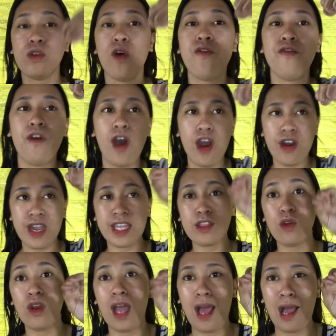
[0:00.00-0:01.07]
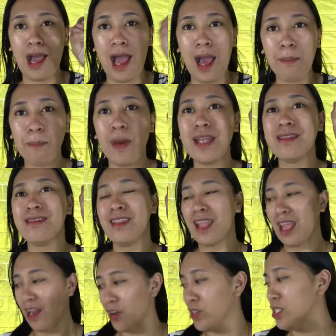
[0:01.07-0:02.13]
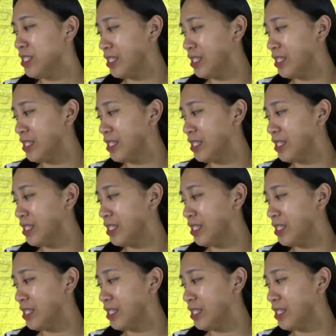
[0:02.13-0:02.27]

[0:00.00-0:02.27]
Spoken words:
So far ito lang, 4 na hair